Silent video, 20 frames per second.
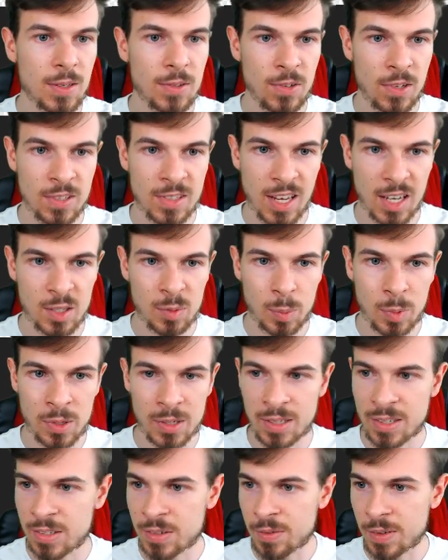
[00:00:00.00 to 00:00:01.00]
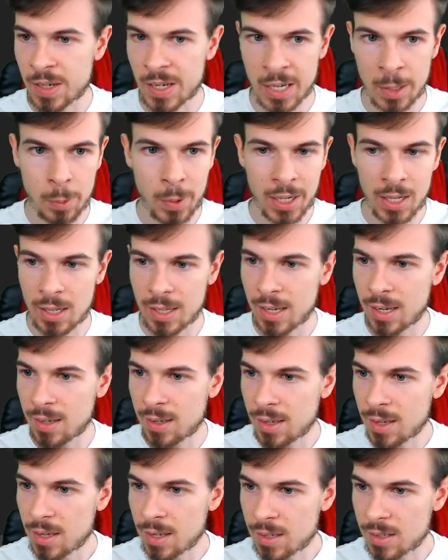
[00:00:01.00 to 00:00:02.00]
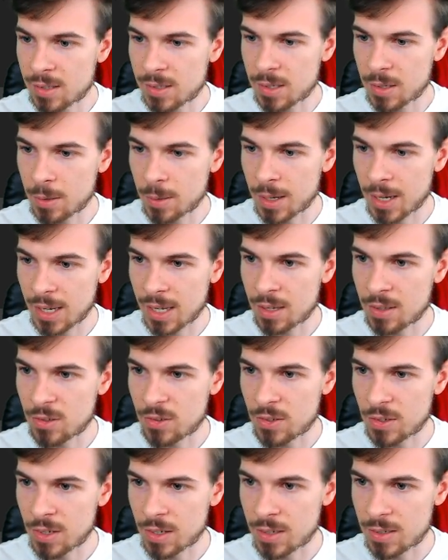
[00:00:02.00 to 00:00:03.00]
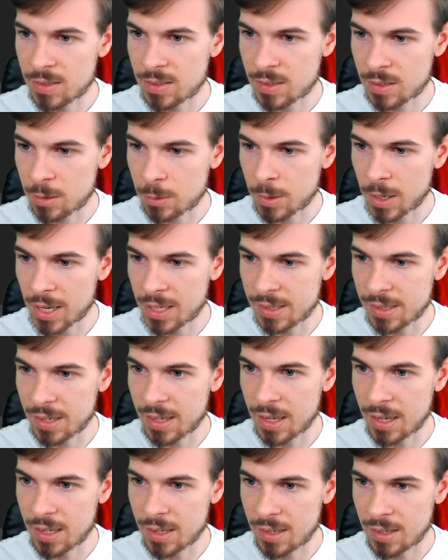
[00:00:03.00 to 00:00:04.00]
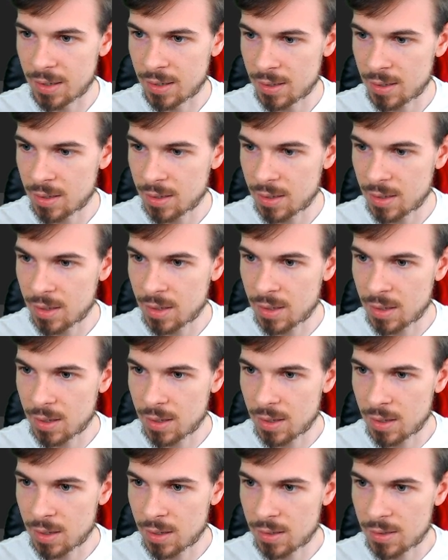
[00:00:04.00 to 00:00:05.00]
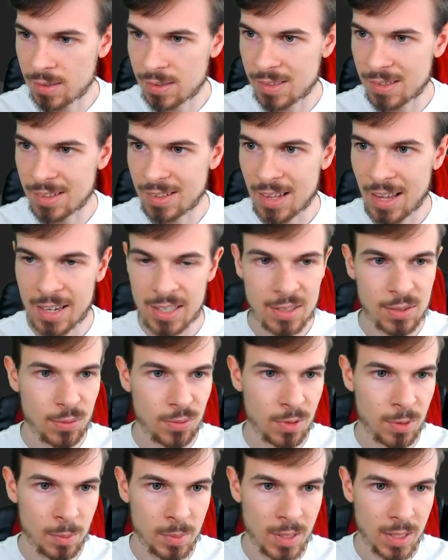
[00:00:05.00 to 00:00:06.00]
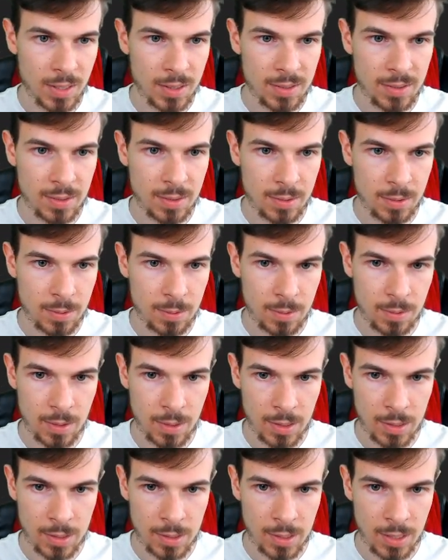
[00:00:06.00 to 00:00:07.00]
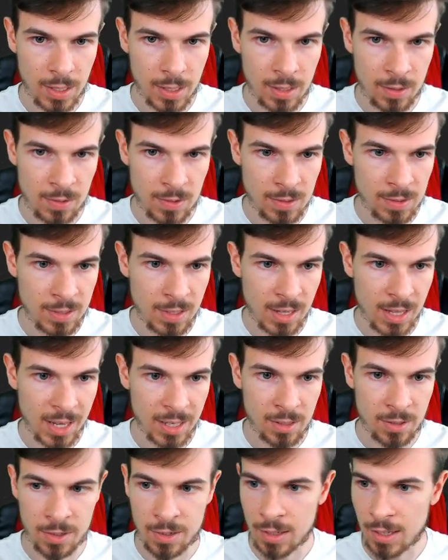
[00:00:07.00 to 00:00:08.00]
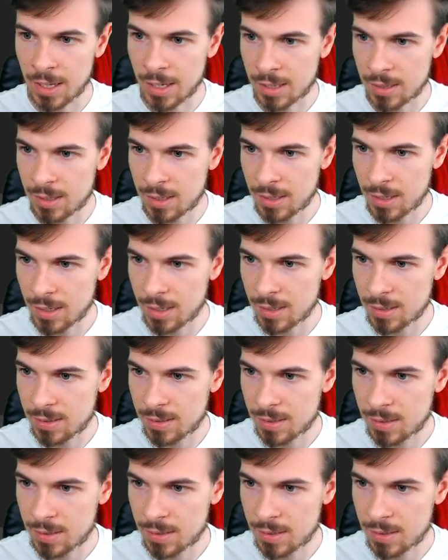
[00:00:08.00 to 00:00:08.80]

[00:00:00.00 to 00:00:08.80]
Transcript: export this very quickly. So I can just create a slice from this. I think I can just select her like this